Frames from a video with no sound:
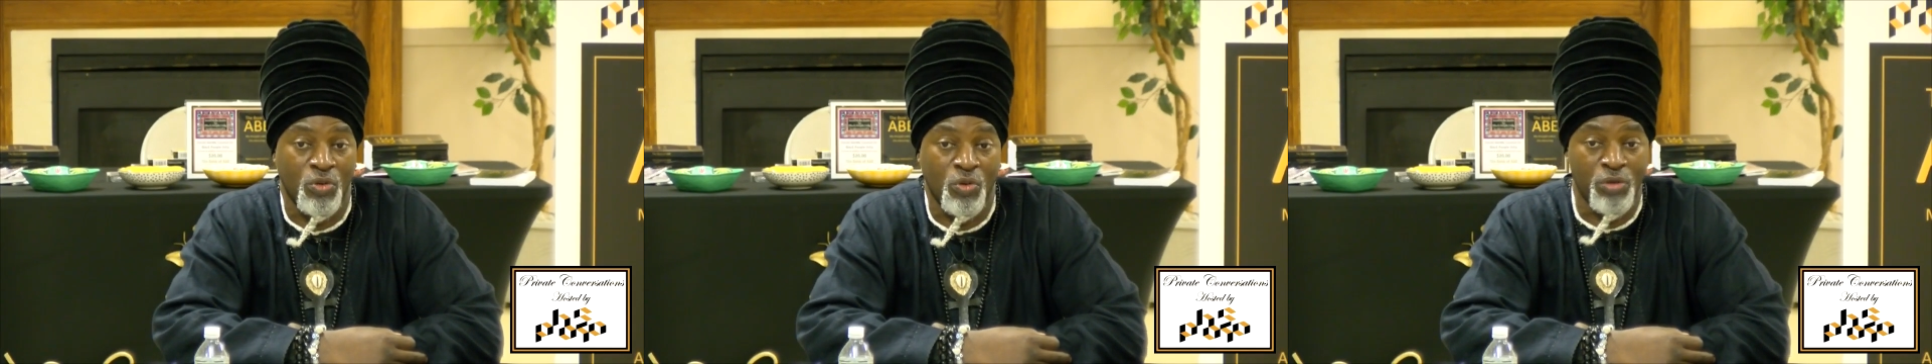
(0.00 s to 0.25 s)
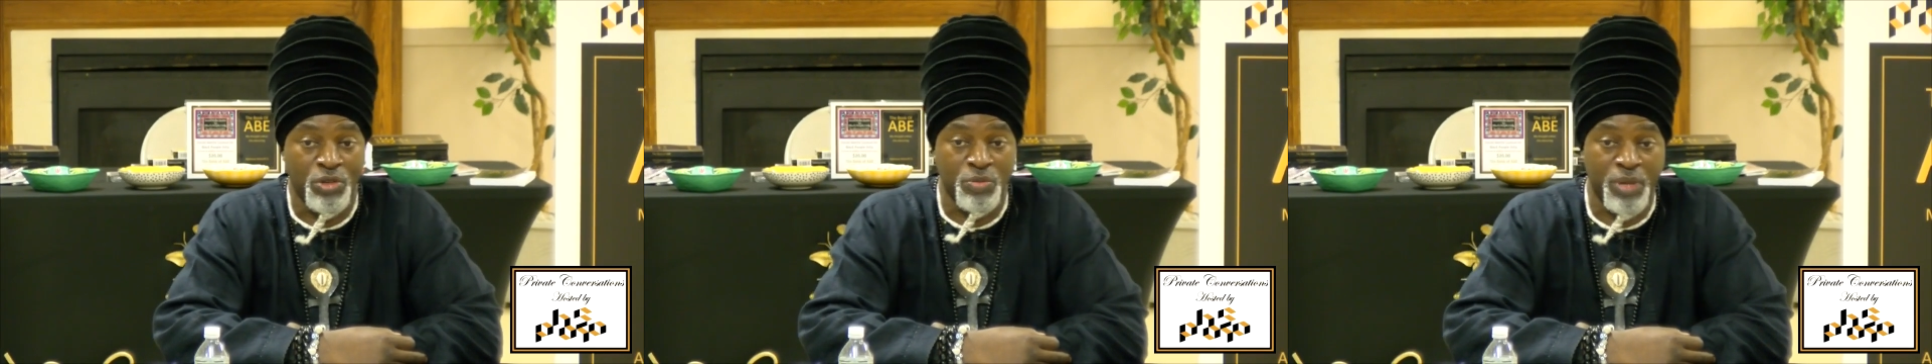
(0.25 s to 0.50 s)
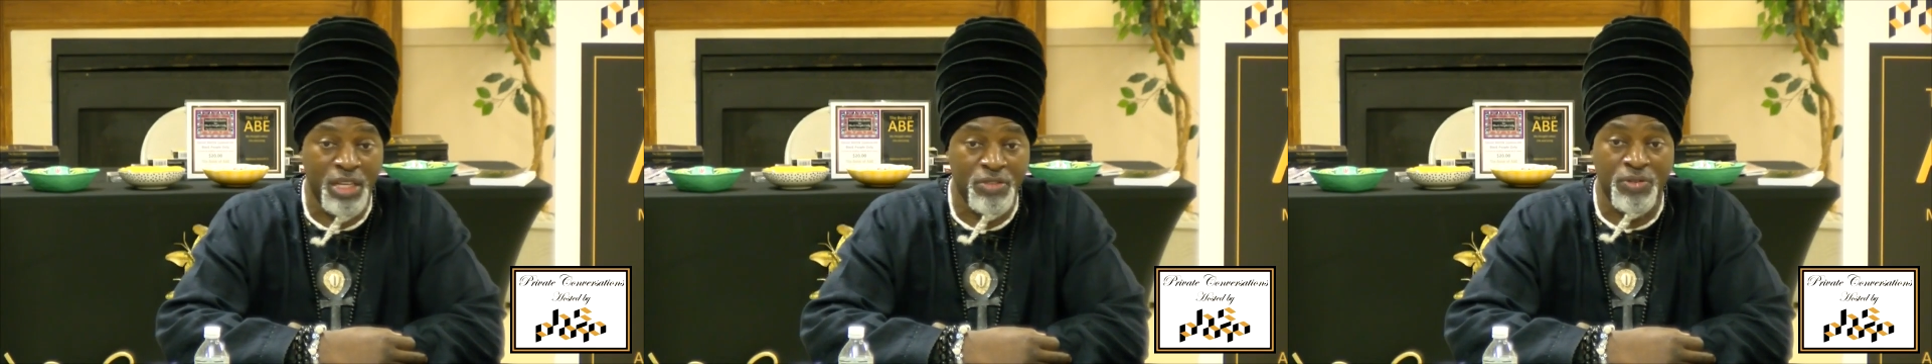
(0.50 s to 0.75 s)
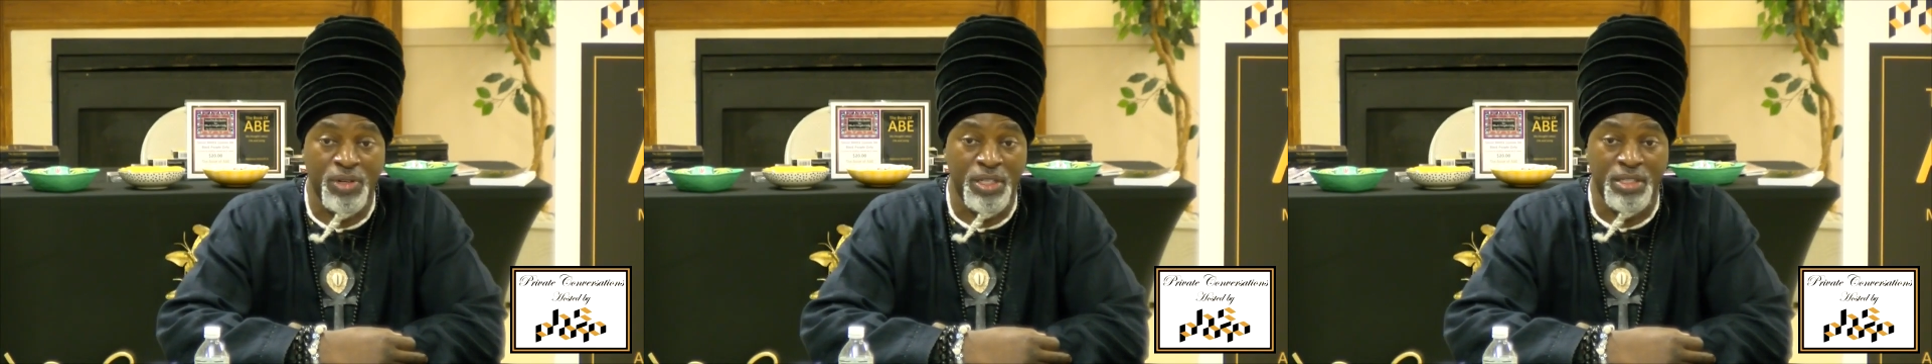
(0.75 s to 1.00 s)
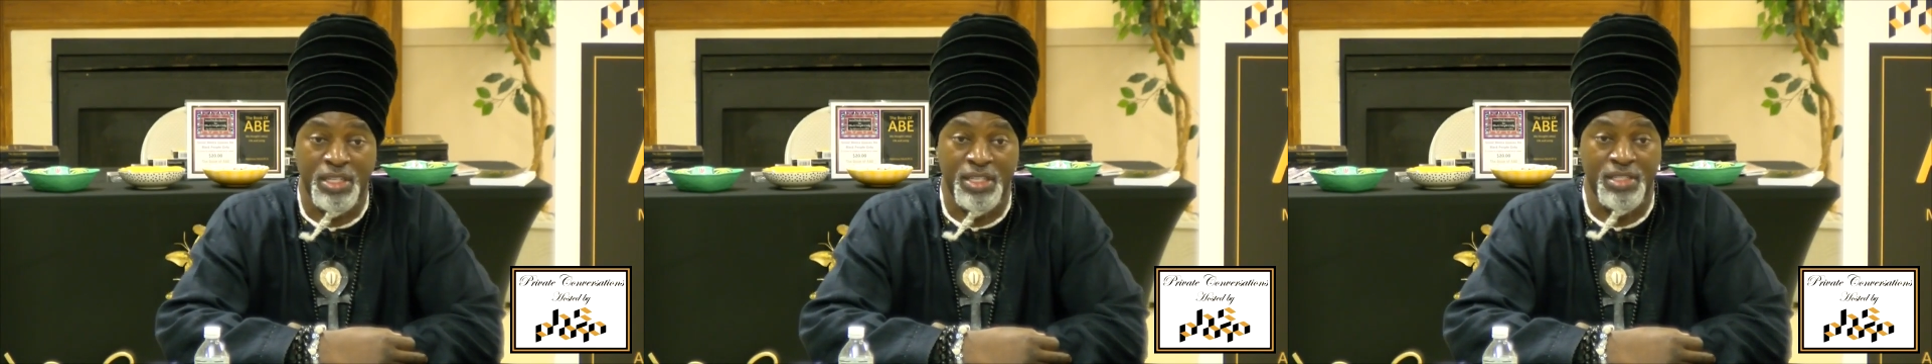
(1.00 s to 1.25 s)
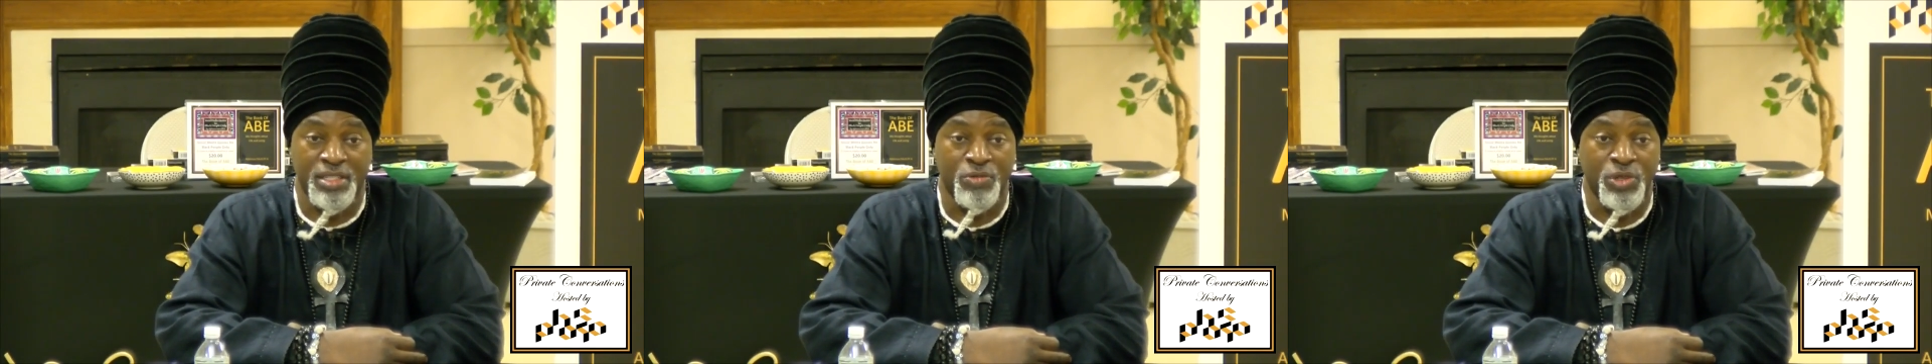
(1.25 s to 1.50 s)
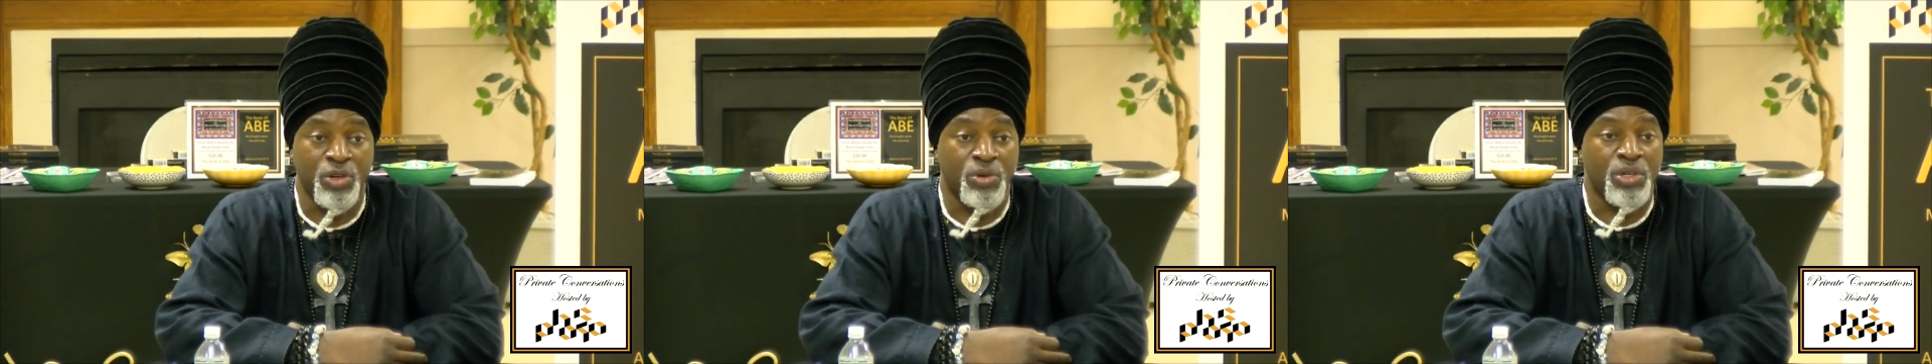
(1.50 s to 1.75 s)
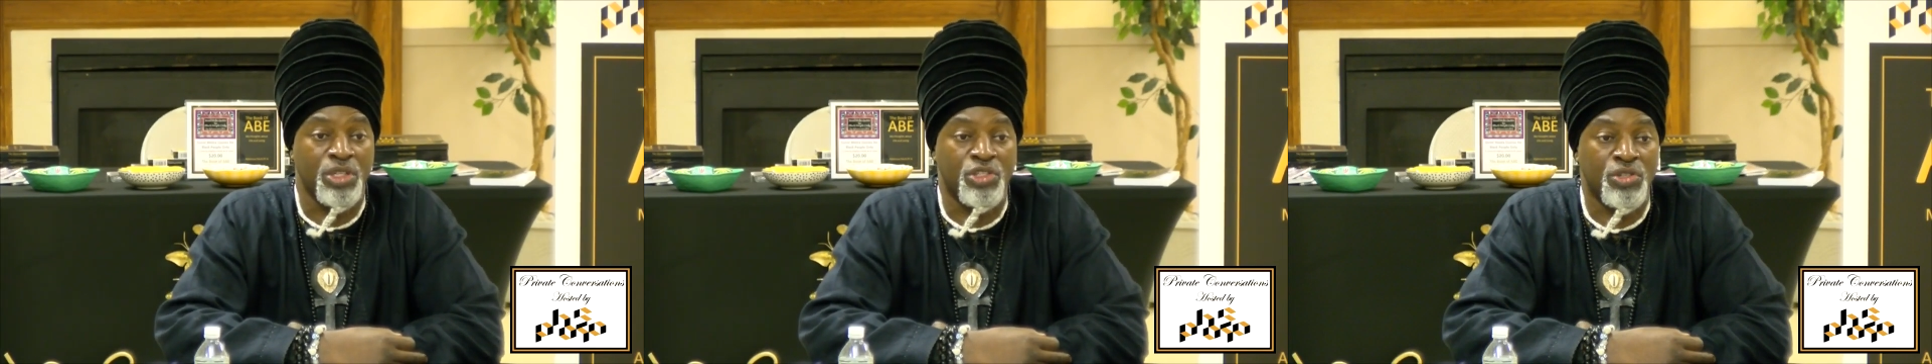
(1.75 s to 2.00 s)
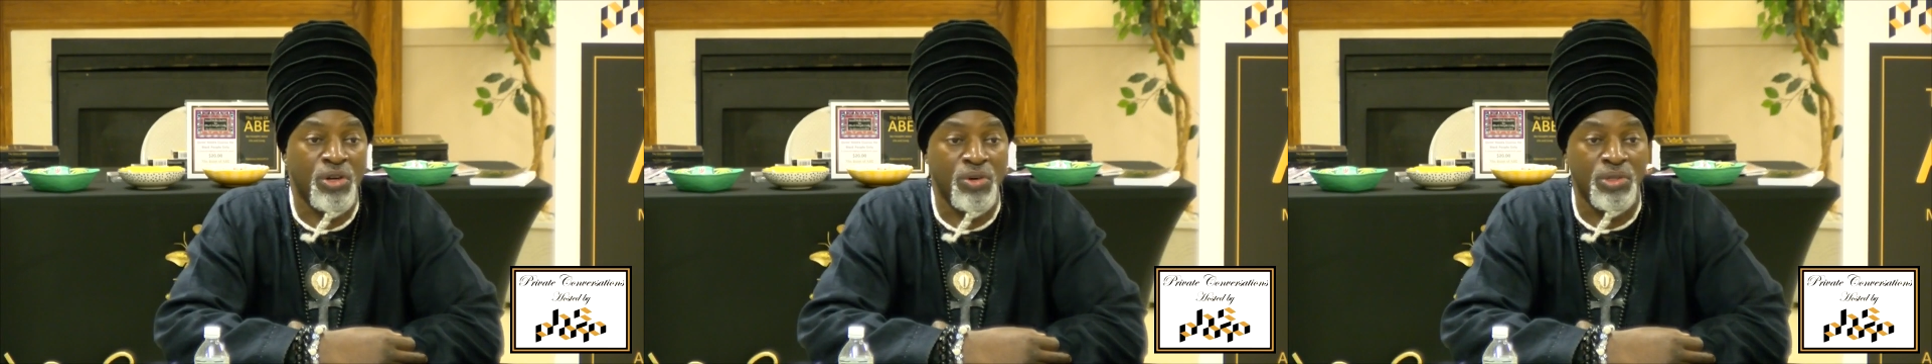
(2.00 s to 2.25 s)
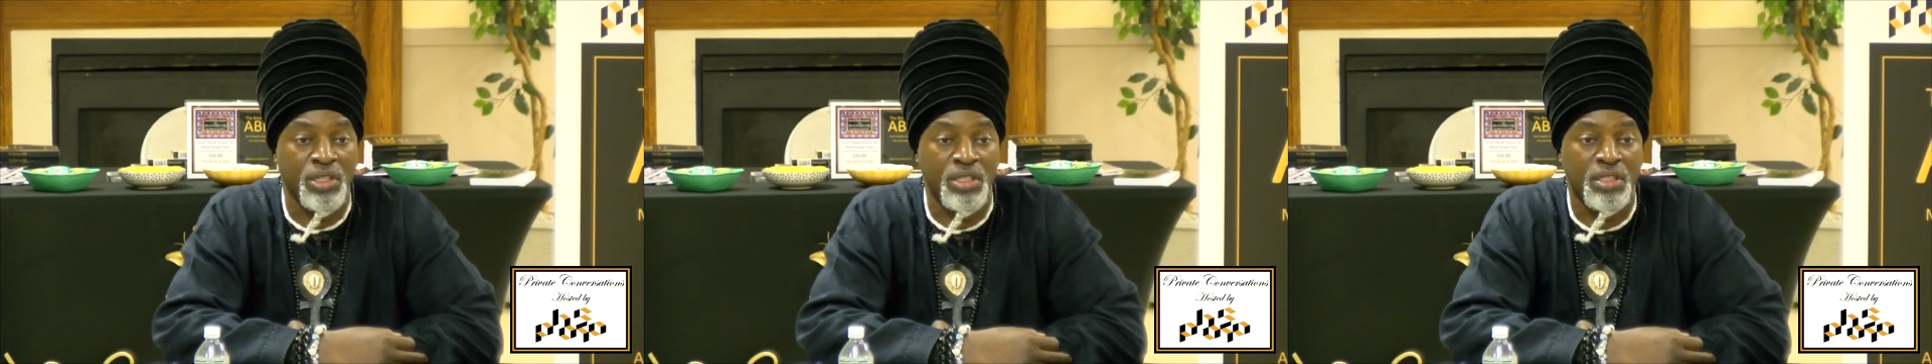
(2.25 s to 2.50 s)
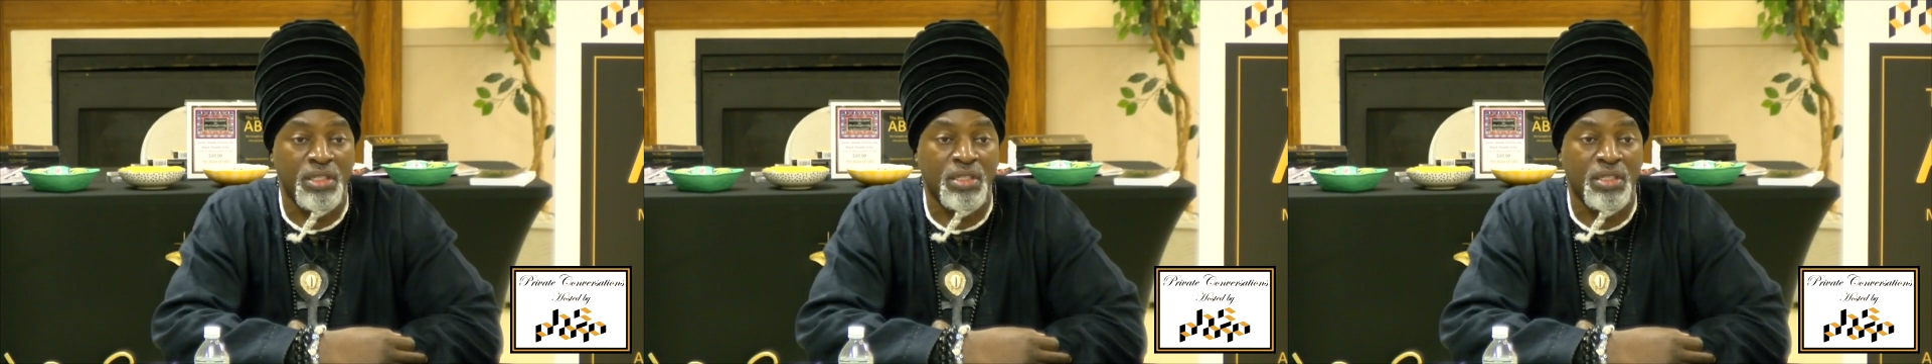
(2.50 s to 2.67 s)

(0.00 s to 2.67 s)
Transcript: what was best for us because we don't control it